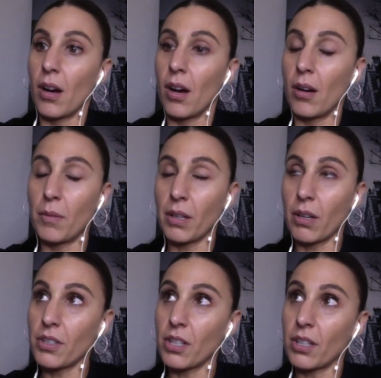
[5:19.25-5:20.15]
oh my
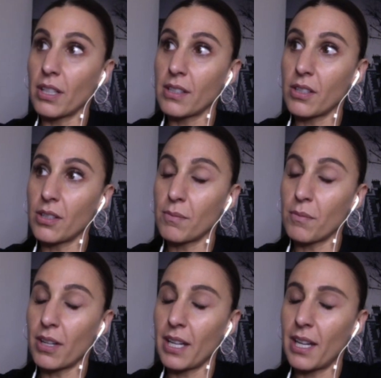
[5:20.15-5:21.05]
God, you got to excuse
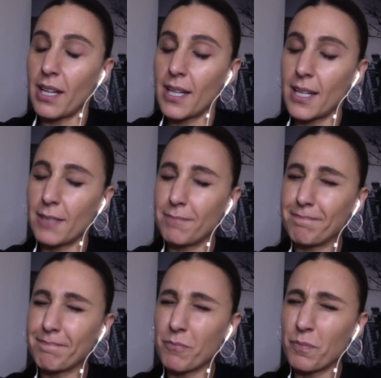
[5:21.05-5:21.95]
my,
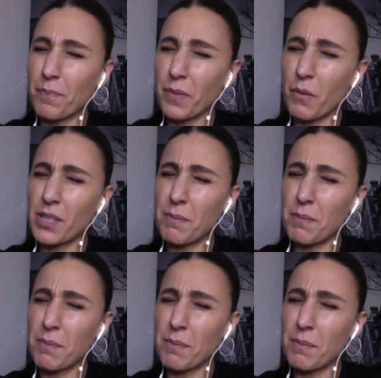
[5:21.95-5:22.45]
what's your